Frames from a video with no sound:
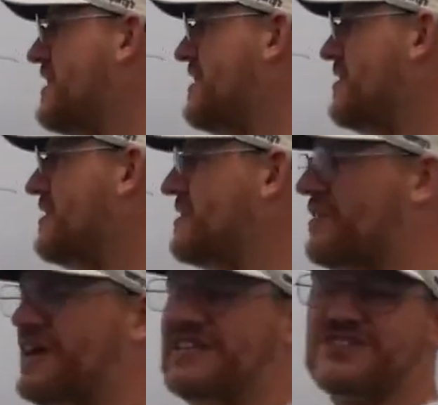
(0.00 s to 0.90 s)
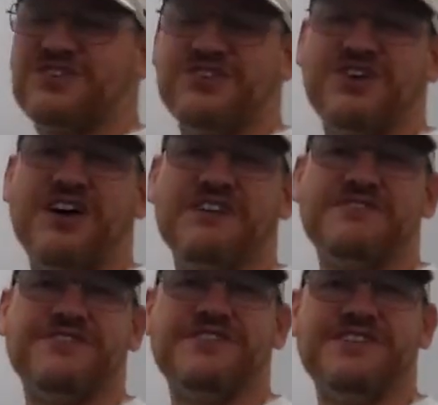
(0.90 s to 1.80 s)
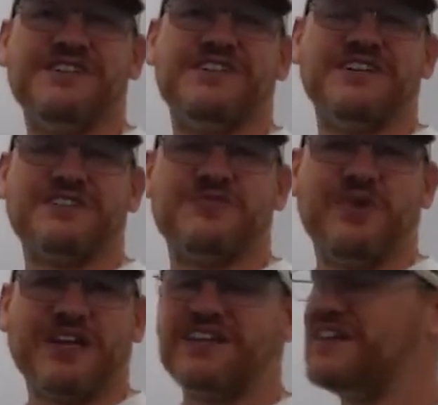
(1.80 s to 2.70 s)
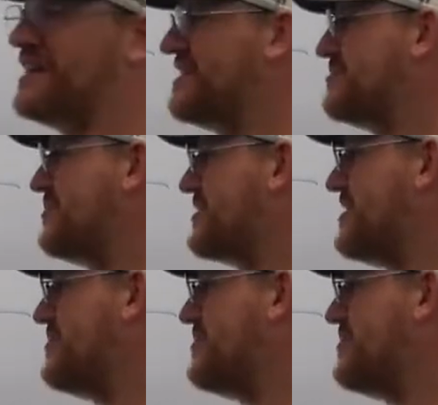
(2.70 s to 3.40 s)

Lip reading: and the lights turned off unexpectedly as we were